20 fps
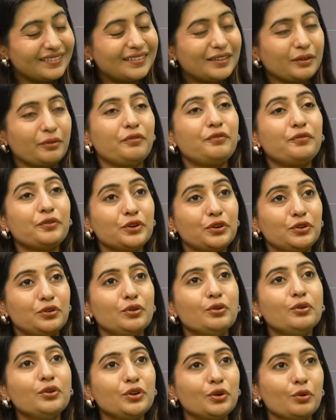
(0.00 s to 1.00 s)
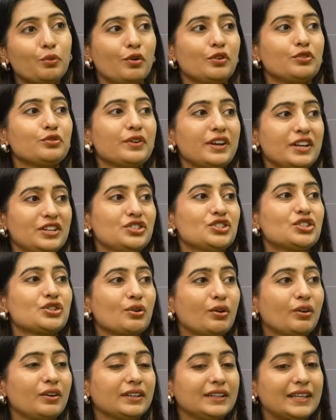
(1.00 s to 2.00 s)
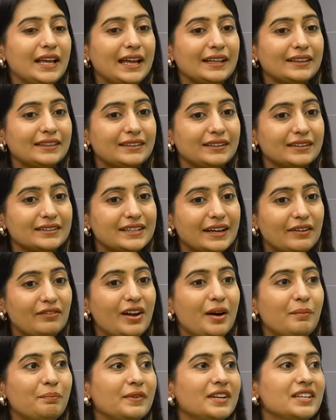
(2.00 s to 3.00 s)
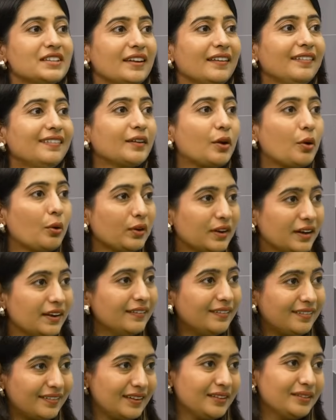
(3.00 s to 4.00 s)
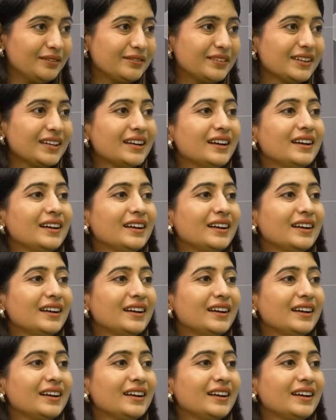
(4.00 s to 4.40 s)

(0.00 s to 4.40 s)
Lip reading: So for you want to ensure that the development is cohesive.